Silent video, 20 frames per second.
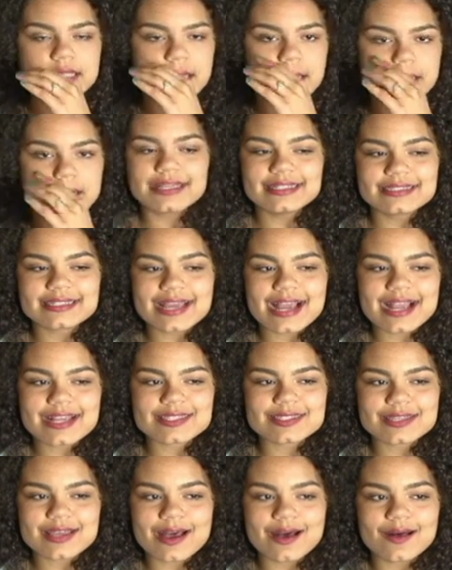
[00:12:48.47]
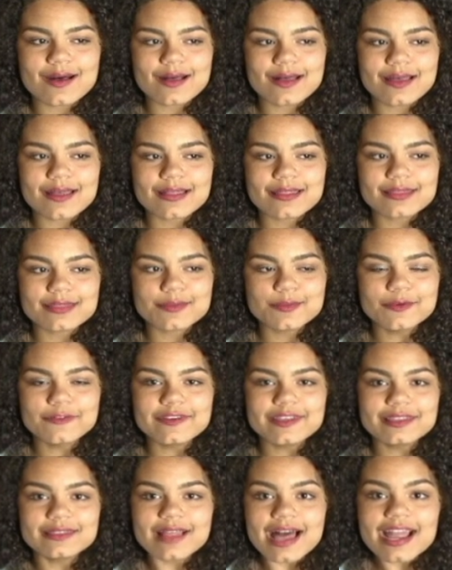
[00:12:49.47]
And I saw the
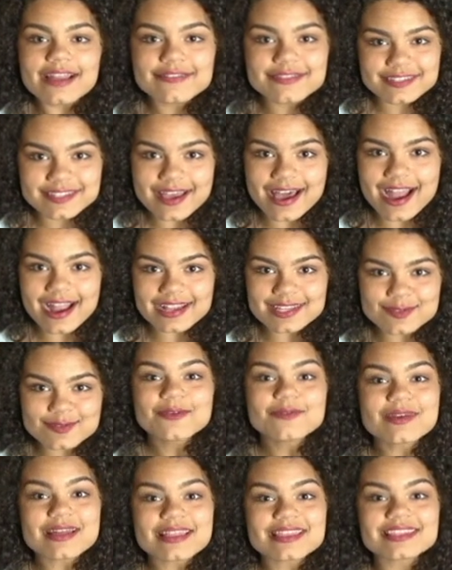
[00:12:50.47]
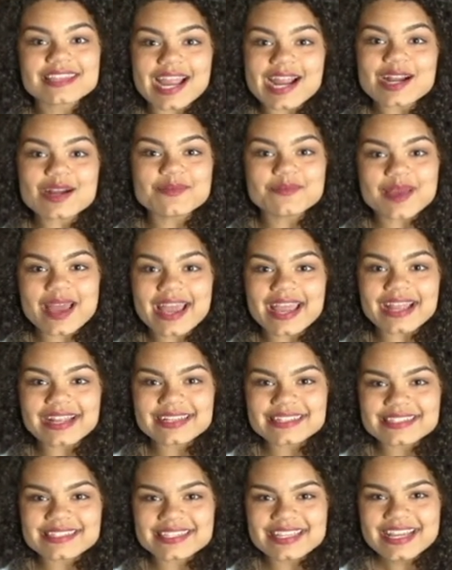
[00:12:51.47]
movie Life Size with Tyra
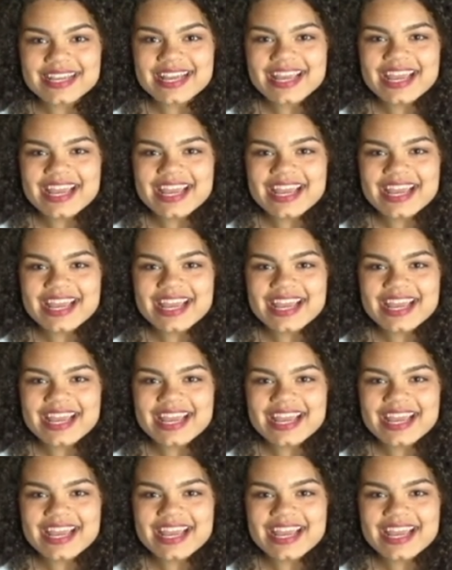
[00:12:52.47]
Banks